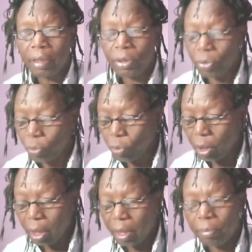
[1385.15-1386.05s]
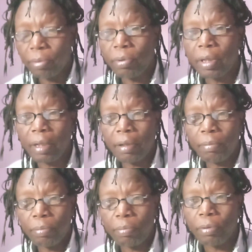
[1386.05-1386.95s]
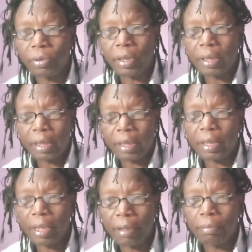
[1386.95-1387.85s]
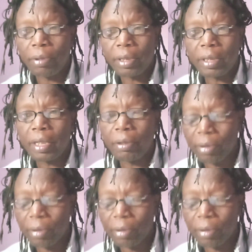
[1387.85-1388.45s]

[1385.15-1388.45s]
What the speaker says: So what are the processes taking place here?